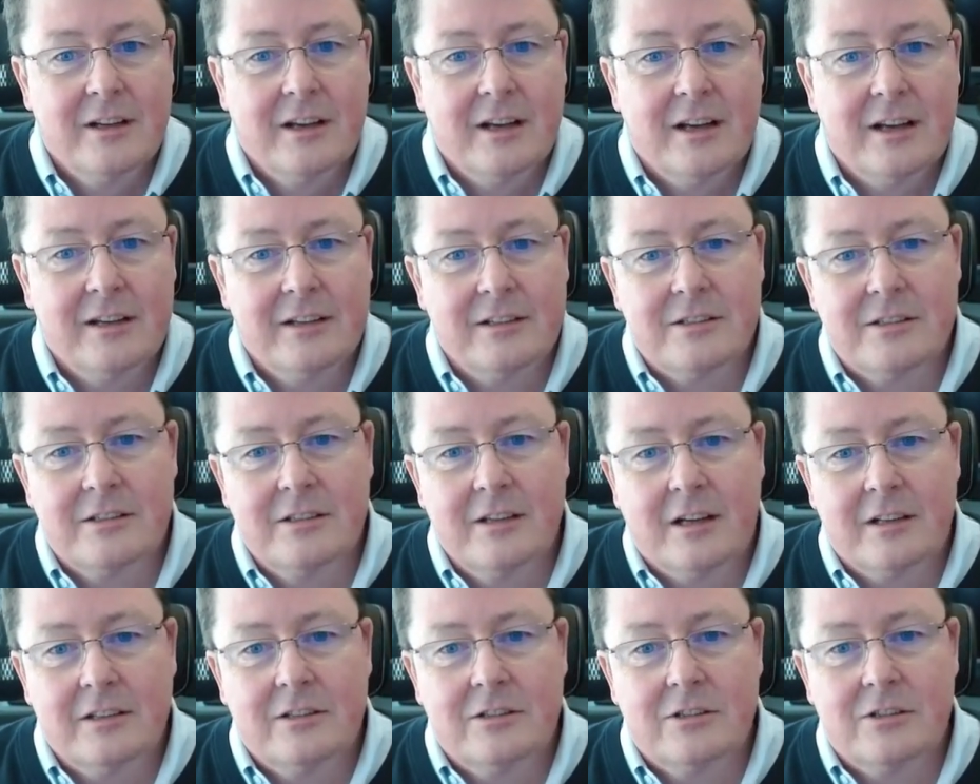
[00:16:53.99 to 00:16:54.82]
And it's
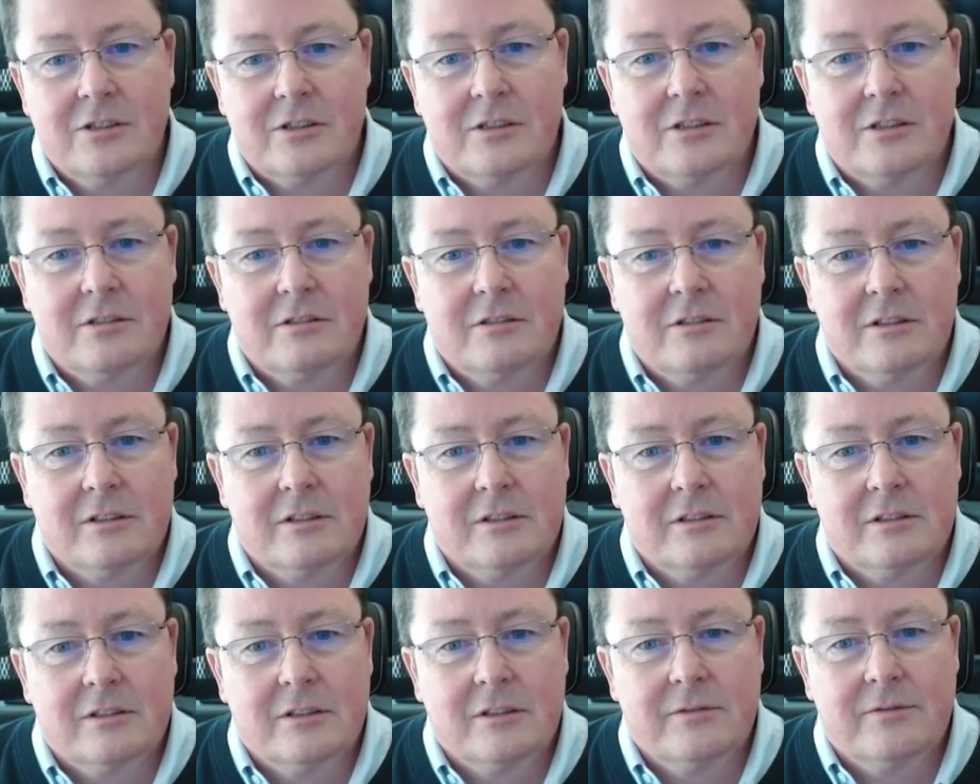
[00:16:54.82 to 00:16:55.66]
not just
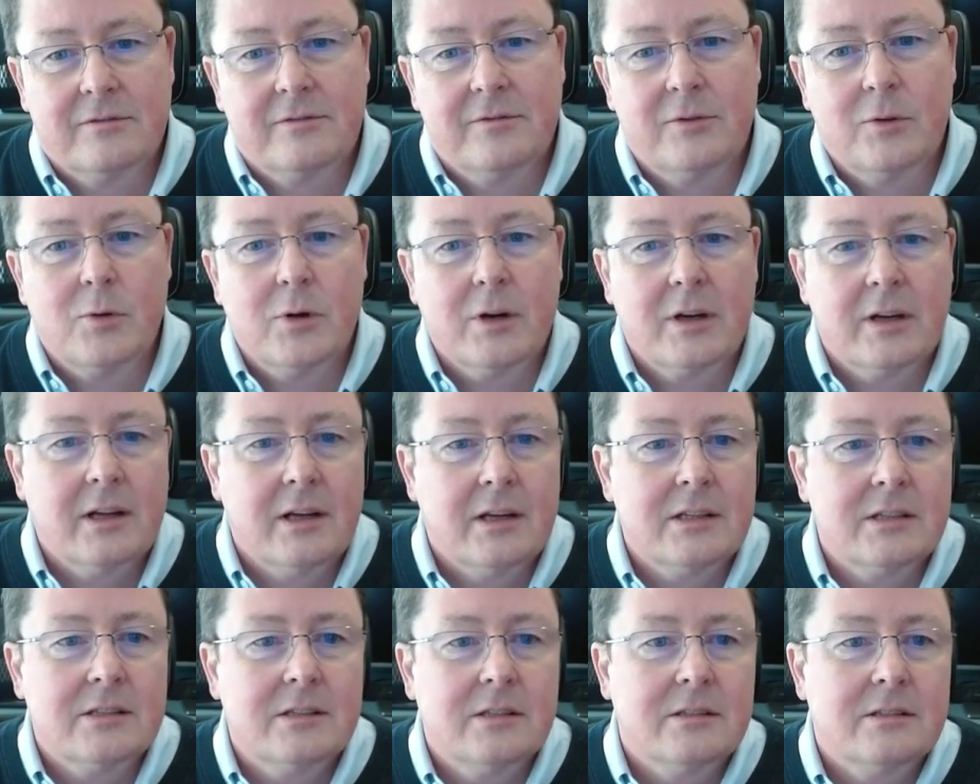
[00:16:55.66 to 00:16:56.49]
the
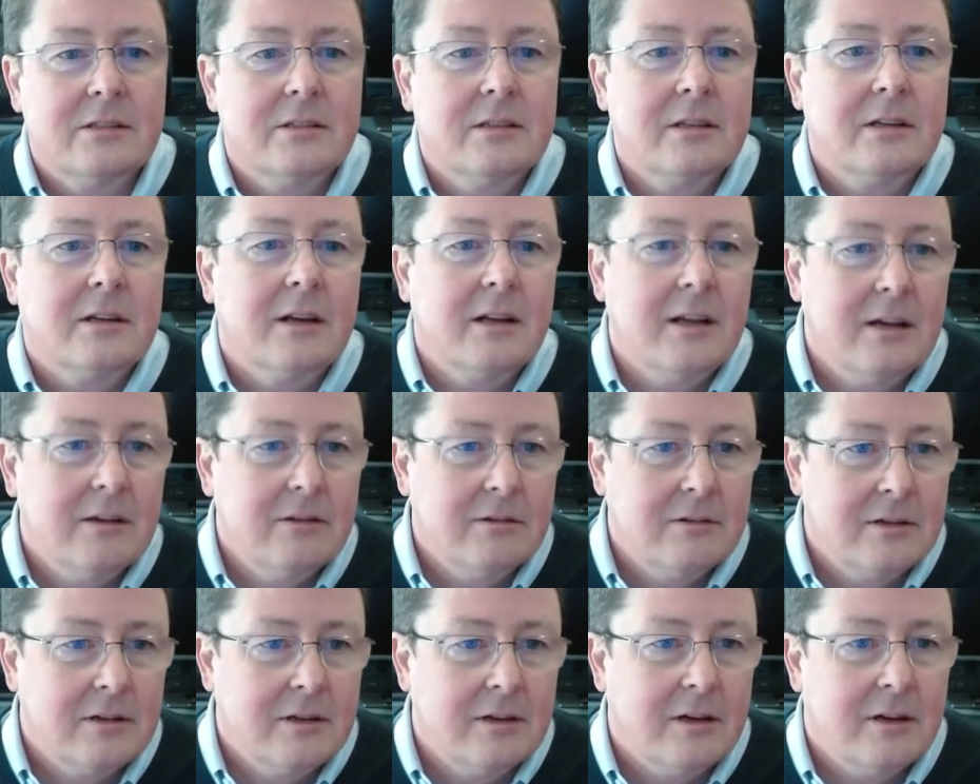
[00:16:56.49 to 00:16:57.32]
forecast, it's the
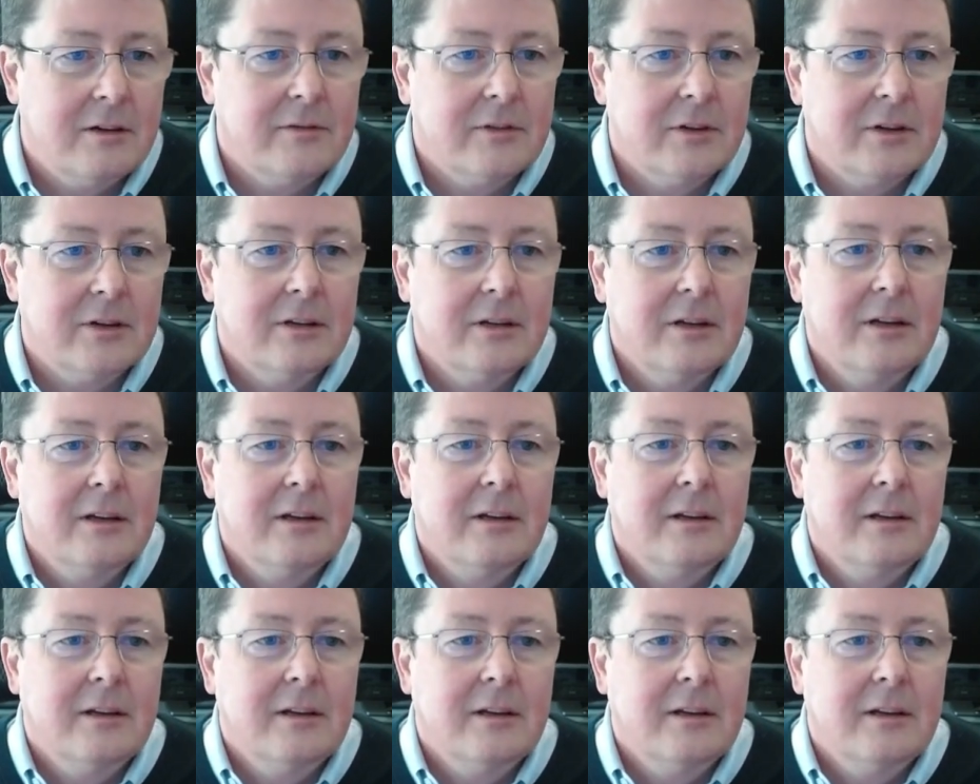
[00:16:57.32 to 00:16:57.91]
cloud cover.